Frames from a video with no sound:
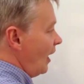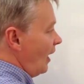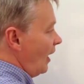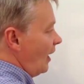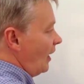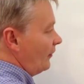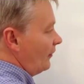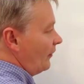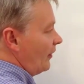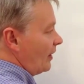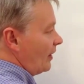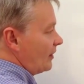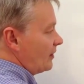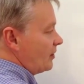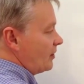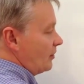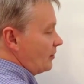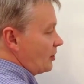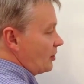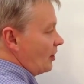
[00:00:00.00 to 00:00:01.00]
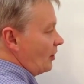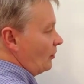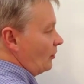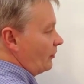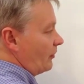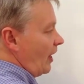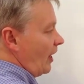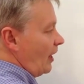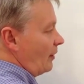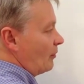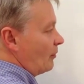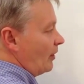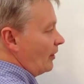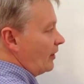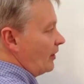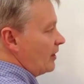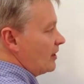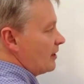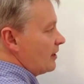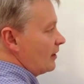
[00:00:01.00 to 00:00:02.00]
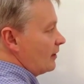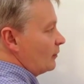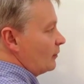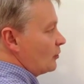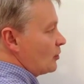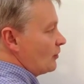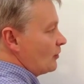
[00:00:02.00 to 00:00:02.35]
And that's, you're told that by these little